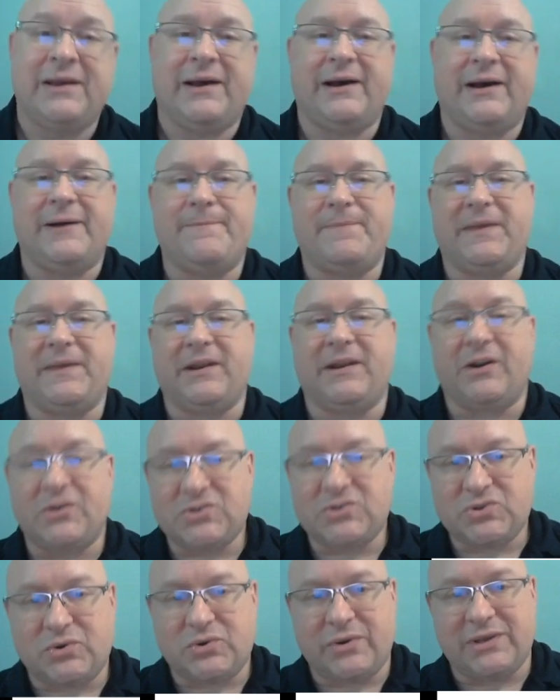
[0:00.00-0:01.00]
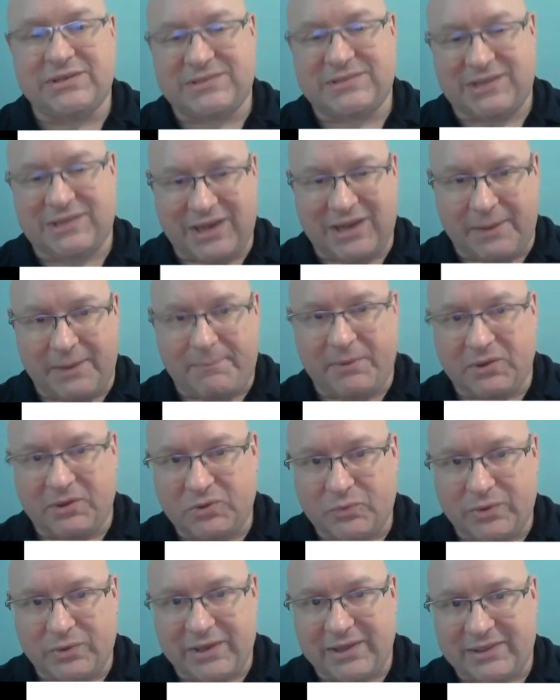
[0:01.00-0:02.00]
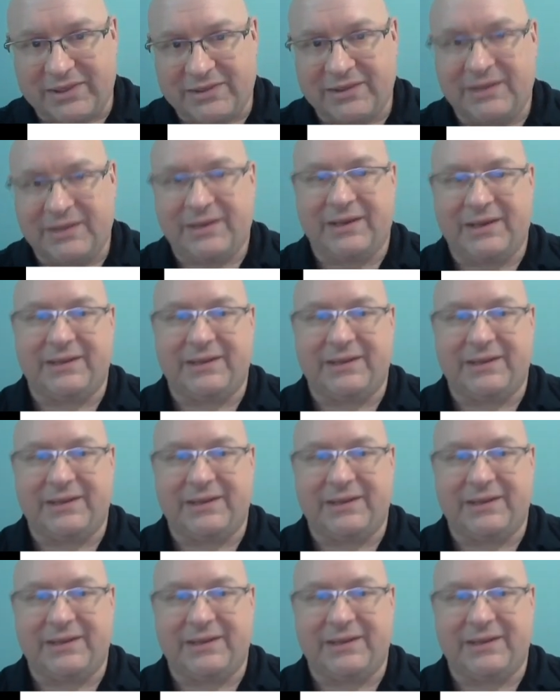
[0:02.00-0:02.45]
It also is coupled with